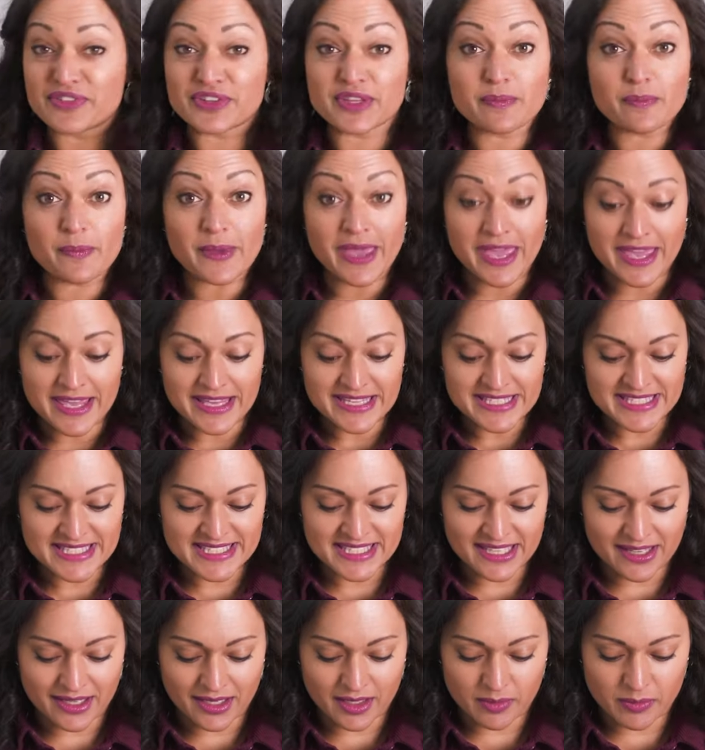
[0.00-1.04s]
for the
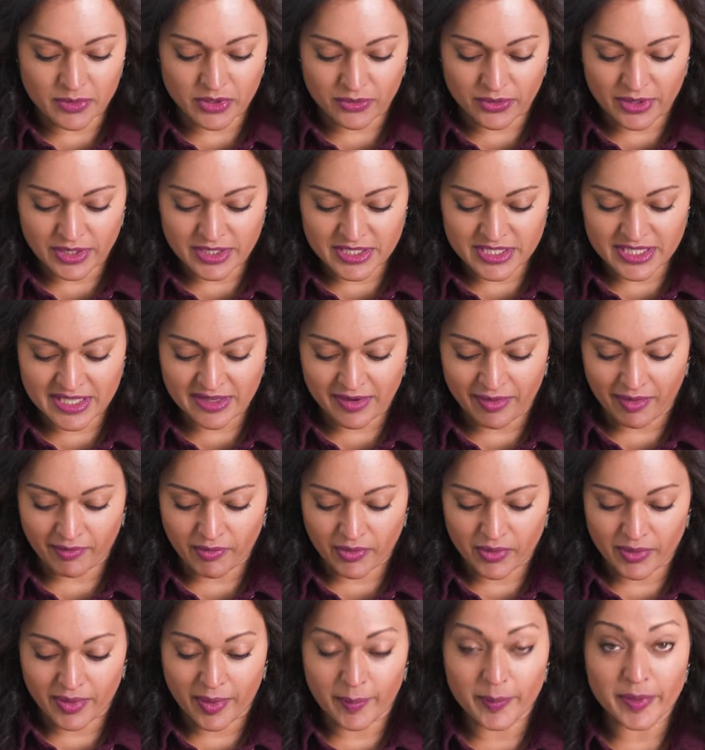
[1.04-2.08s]
base, I am going to
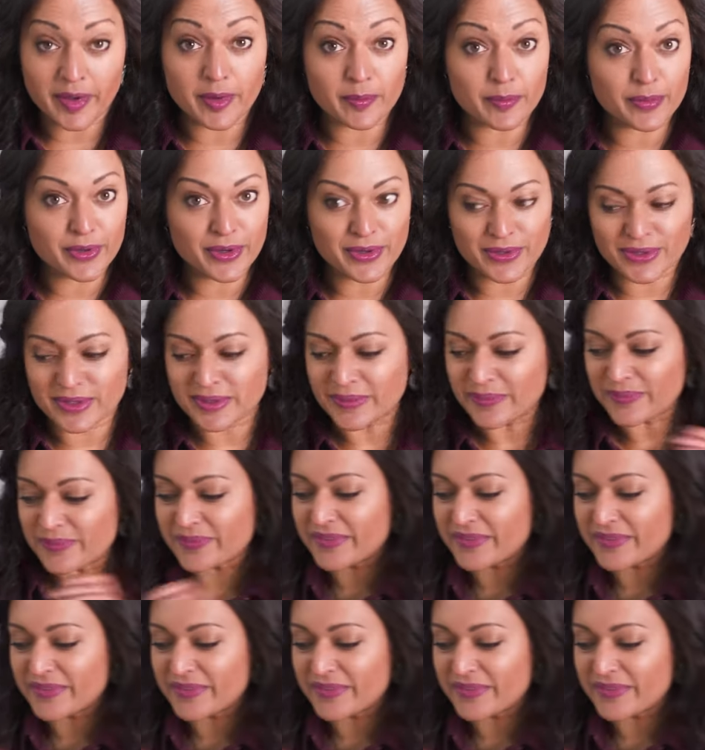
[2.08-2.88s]
grab a bowl,